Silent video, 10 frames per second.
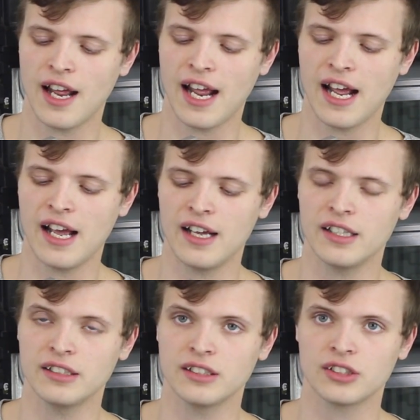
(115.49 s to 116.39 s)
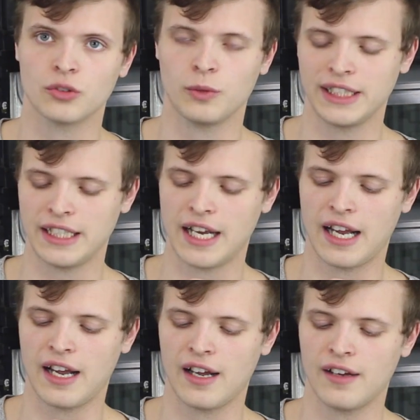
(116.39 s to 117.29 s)
and we
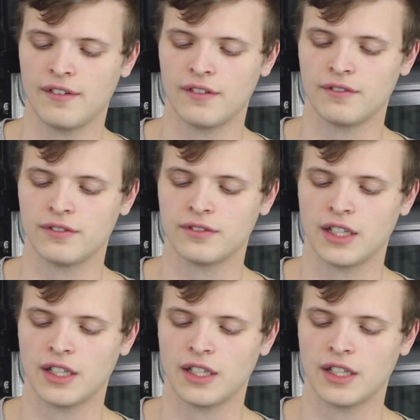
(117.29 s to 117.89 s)
have